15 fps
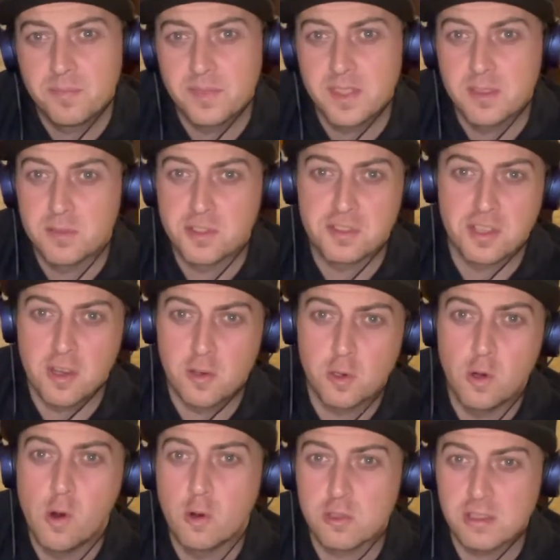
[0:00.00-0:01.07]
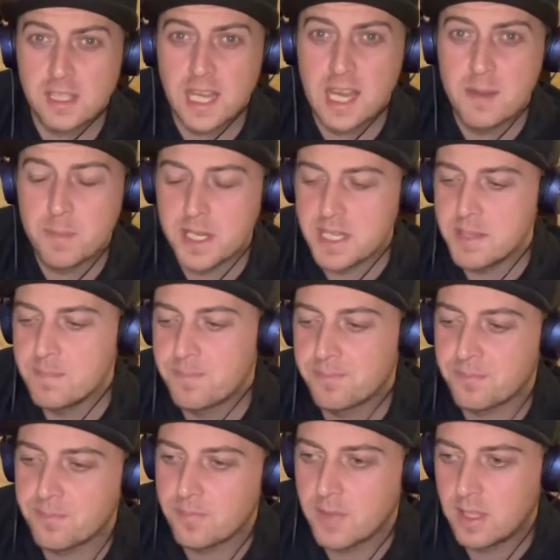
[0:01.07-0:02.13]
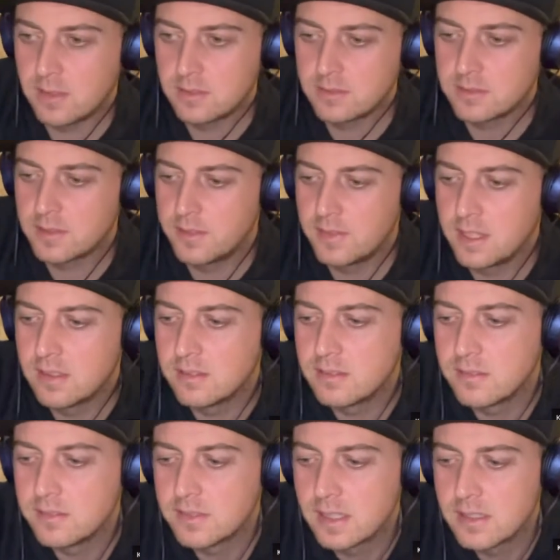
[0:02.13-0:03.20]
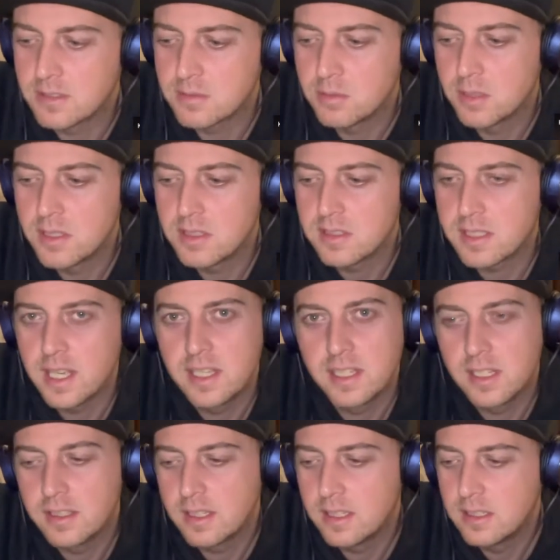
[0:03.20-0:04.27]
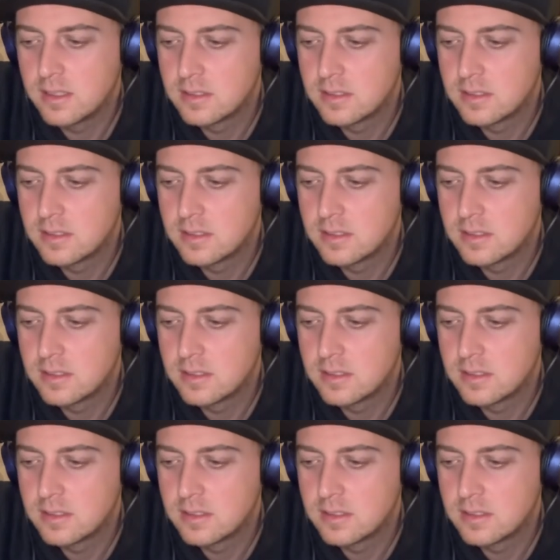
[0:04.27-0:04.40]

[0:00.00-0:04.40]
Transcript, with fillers: There was a song called Ultra Light Beam, and that that's what he's getting at there.